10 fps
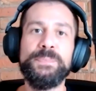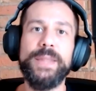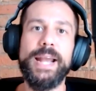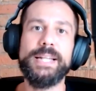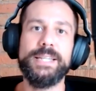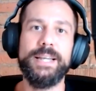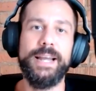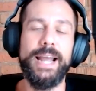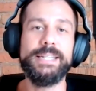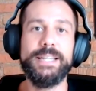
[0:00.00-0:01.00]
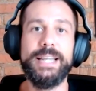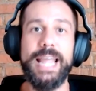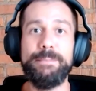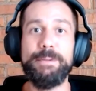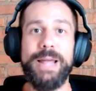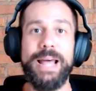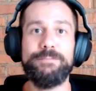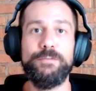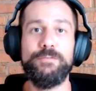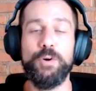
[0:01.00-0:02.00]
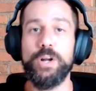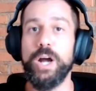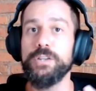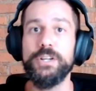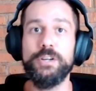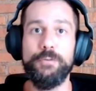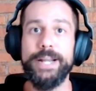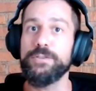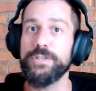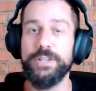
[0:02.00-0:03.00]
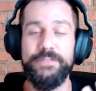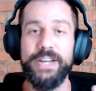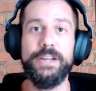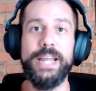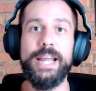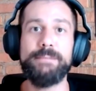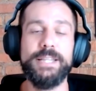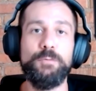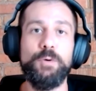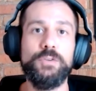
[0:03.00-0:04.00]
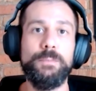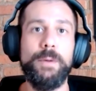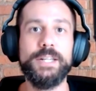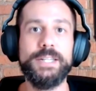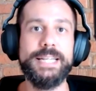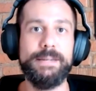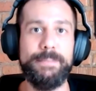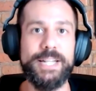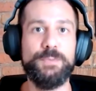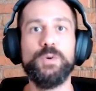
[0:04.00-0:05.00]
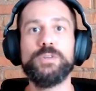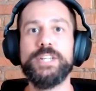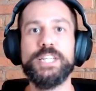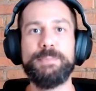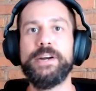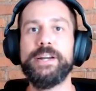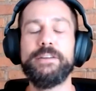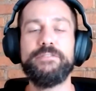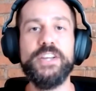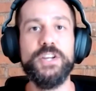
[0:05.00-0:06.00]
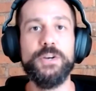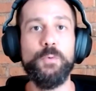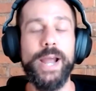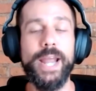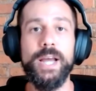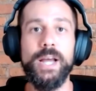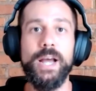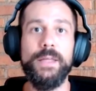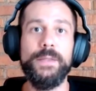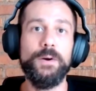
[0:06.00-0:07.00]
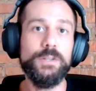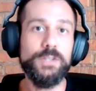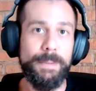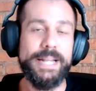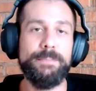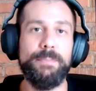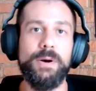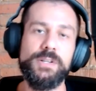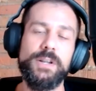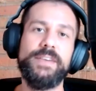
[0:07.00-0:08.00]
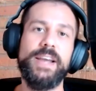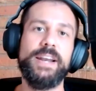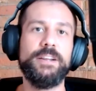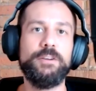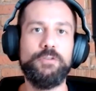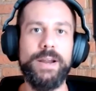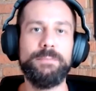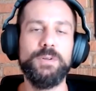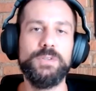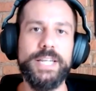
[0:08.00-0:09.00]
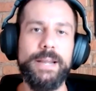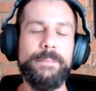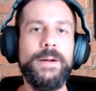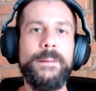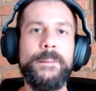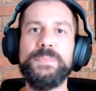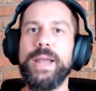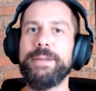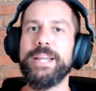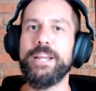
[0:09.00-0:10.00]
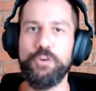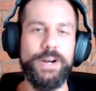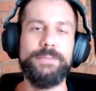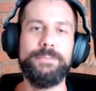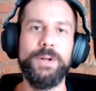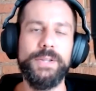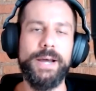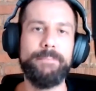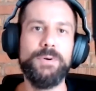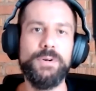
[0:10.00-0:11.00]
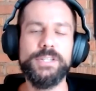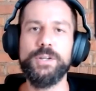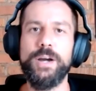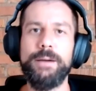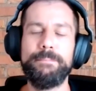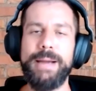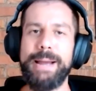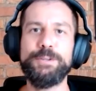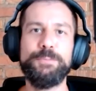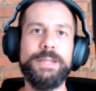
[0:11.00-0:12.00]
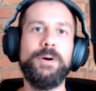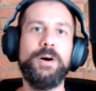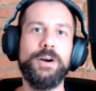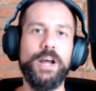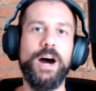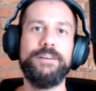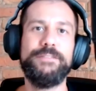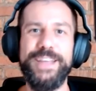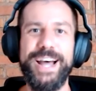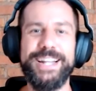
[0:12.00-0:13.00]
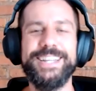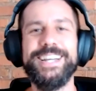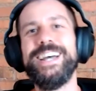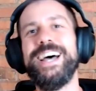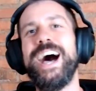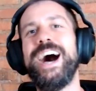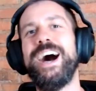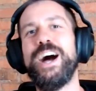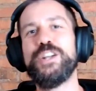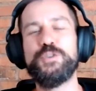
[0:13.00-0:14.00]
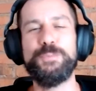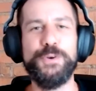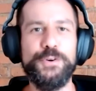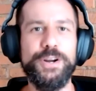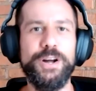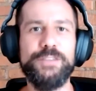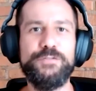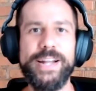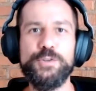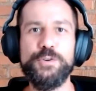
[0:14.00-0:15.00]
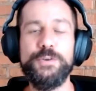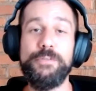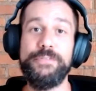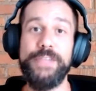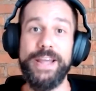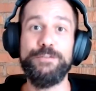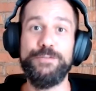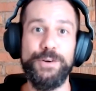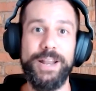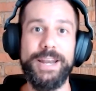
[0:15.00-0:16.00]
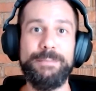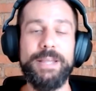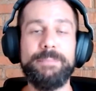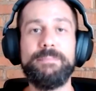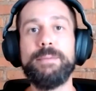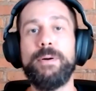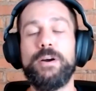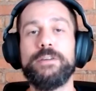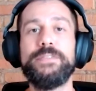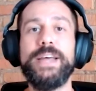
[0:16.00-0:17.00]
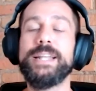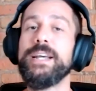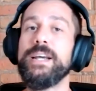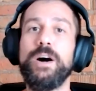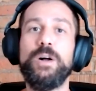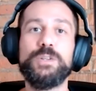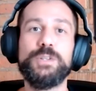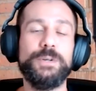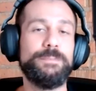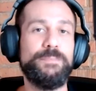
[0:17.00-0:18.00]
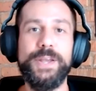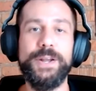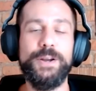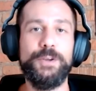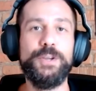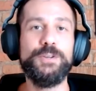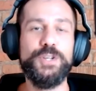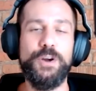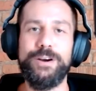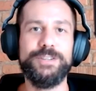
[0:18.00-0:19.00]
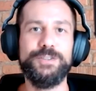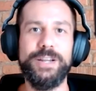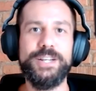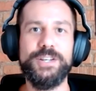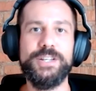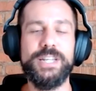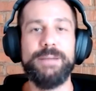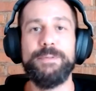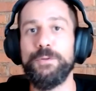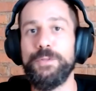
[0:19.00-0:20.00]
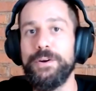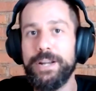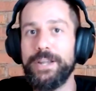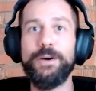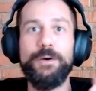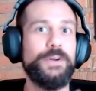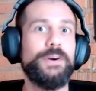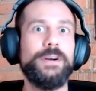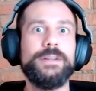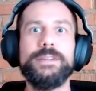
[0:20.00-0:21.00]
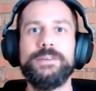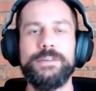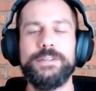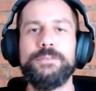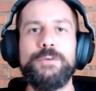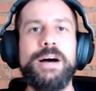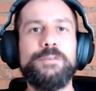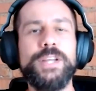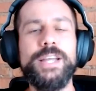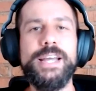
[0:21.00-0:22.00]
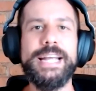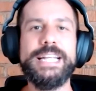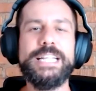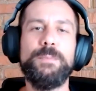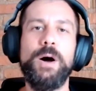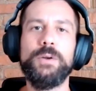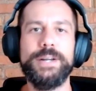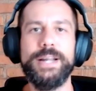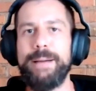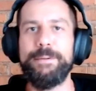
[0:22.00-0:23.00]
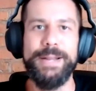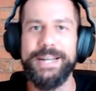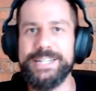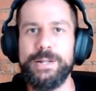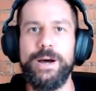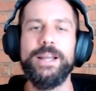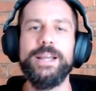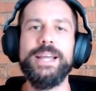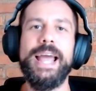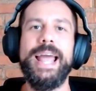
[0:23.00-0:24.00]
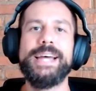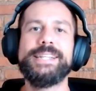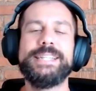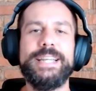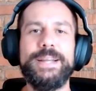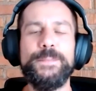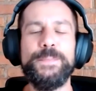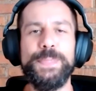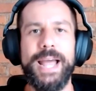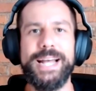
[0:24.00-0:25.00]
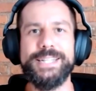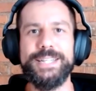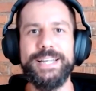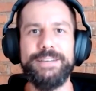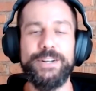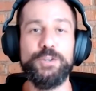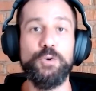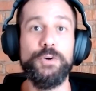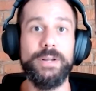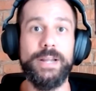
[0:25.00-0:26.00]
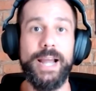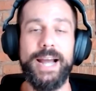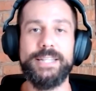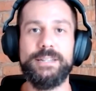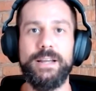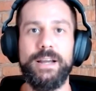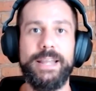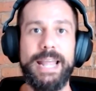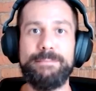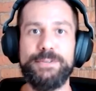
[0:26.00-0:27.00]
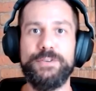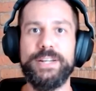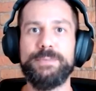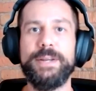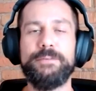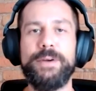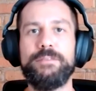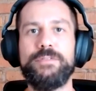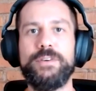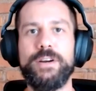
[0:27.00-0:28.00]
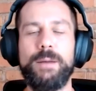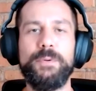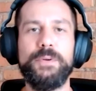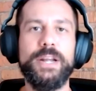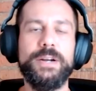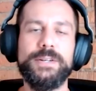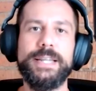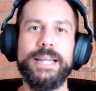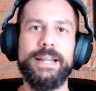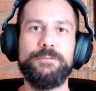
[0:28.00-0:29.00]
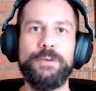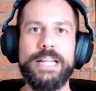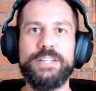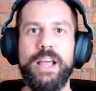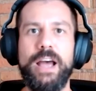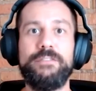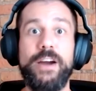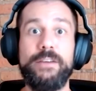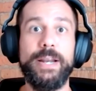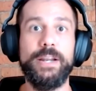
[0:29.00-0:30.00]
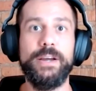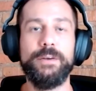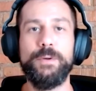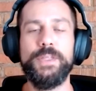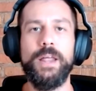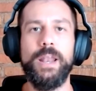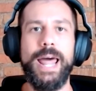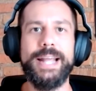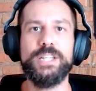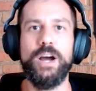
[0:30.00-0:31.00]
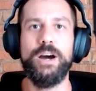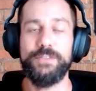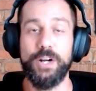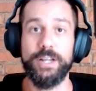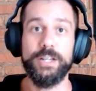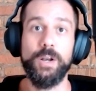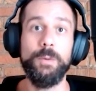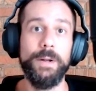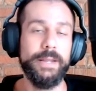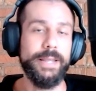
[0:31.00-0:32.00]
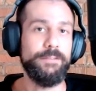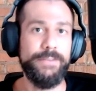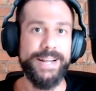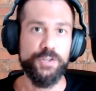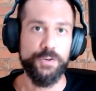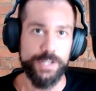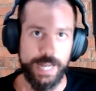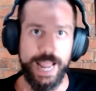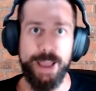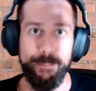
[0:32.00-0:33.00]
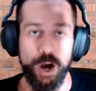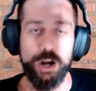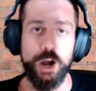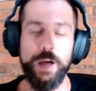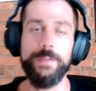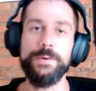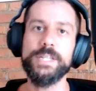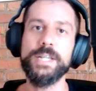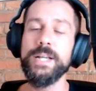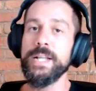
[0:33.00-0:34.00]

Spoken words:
It's a gaming platform for content creators of video games. They want to monetize in a much more transparent and efficient way. They're also based in Barcelona. I've got an incredible team. They have incredible numbers. So I'm happy to be part of that entrepreneurial adventure. Thank you for letting me be part of that. Also, huge congratulations. Even though the round is smaller, they haven't been as long as the Factorial guys. GameStree has been around for a couple years and raised 5 million with the likes of Target Global and Kivo Ventures, among others.